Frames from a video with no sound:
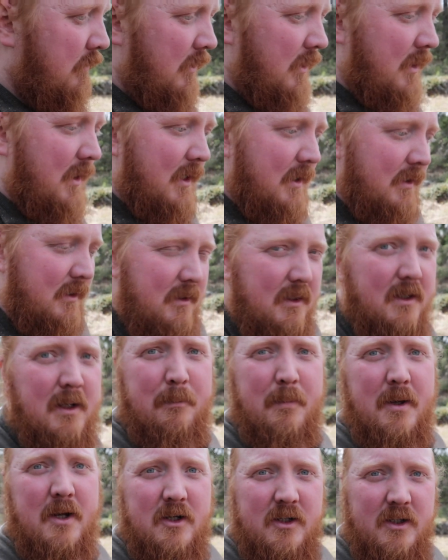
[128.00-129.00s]
we'll get a
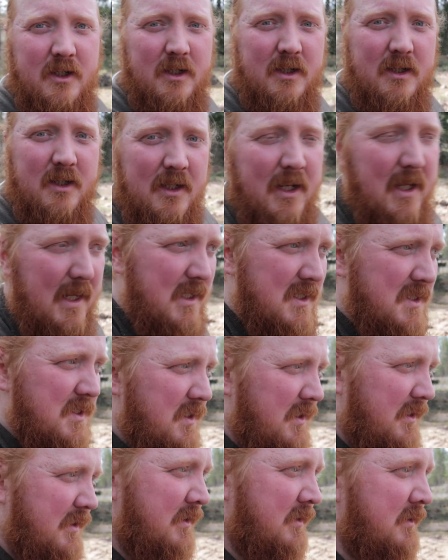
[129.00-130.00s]
better yield than last
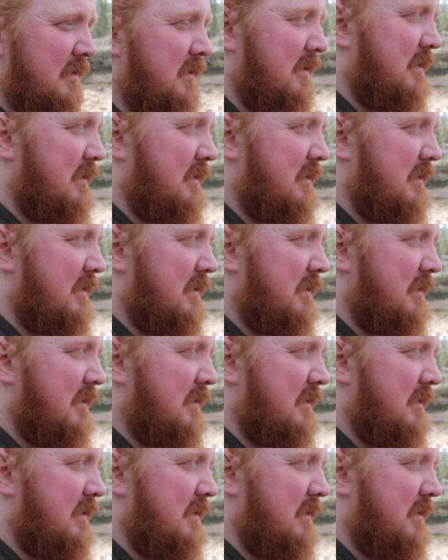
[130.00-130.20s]
year.